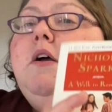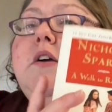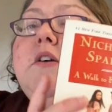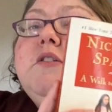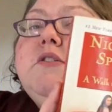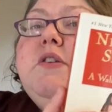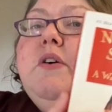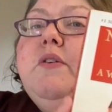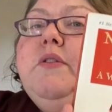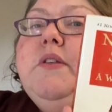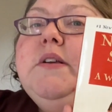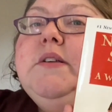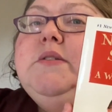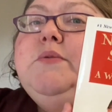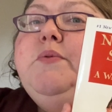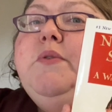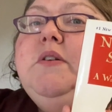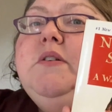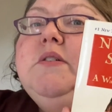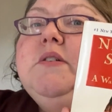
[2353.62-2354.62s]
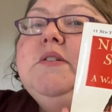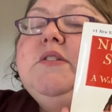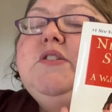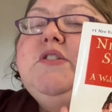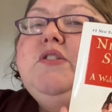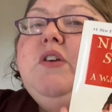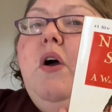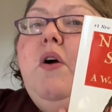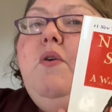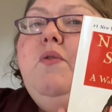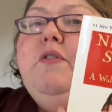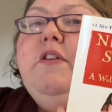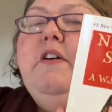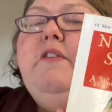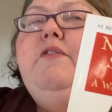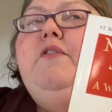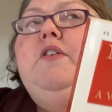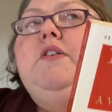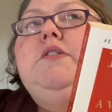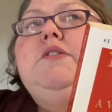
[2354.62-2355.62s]
So this one is so
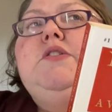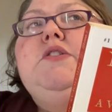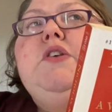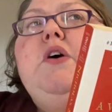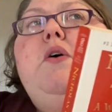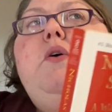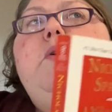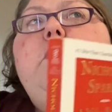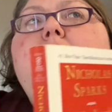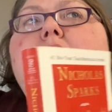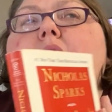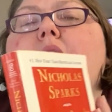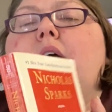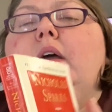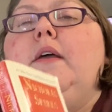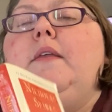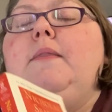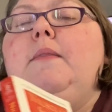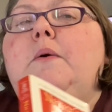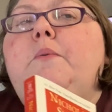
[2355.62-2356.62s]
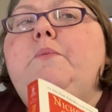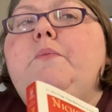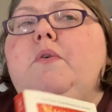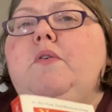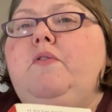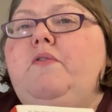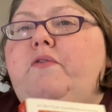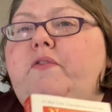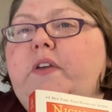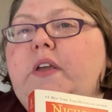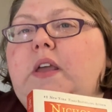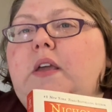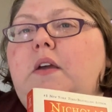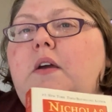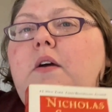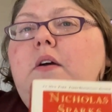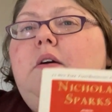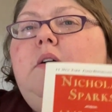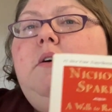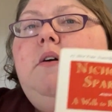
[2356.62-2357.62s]
different. So in the movie,
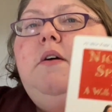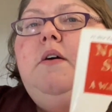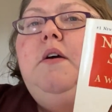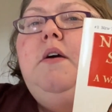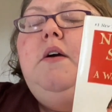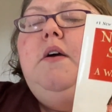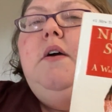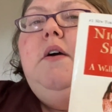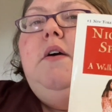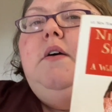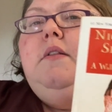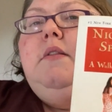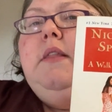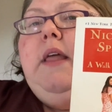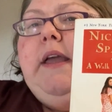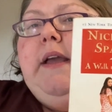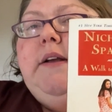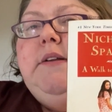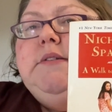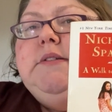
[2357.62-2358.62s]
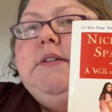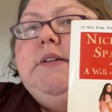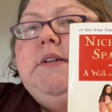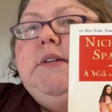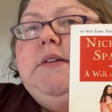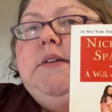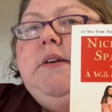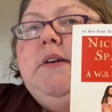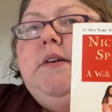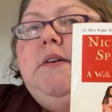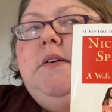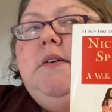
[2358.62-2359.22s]
Landon,